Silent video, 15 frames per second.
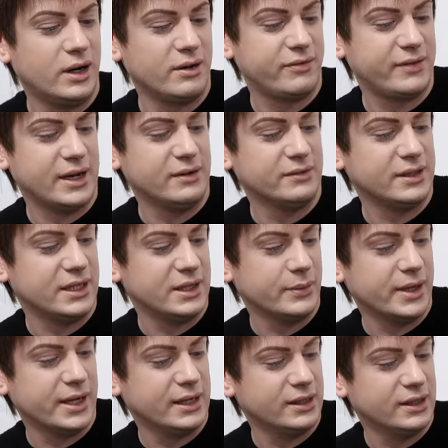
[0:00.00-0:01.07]
I found
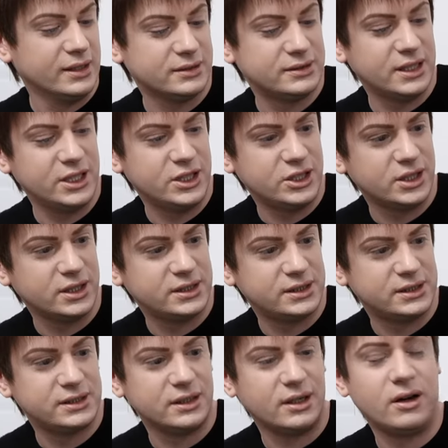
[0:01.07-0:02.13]
anyway. Like, they
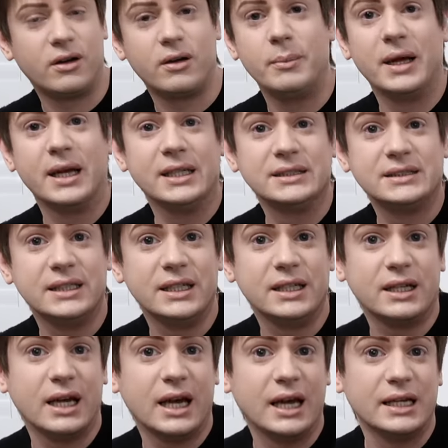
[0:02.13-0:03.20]
just are
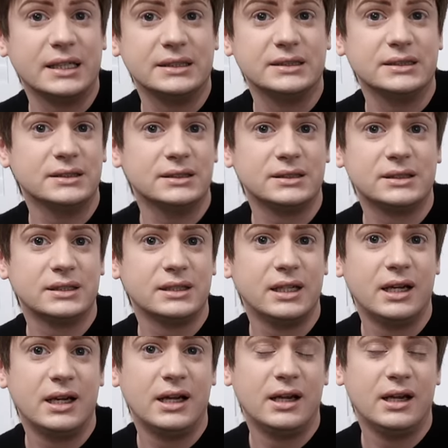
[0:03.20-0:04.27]
amazing, and
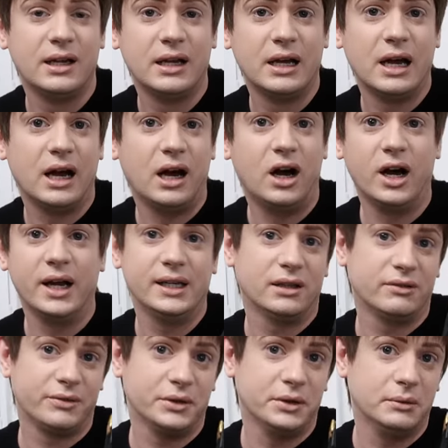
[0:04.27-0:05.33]
I
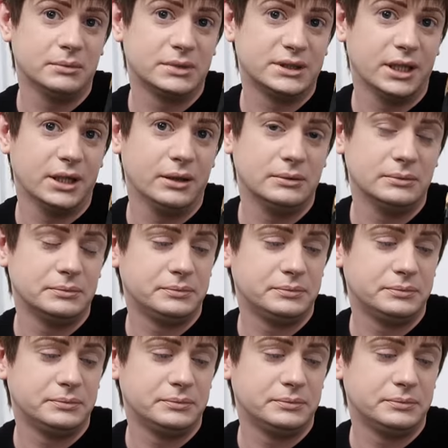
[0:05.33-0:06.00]
love them, so.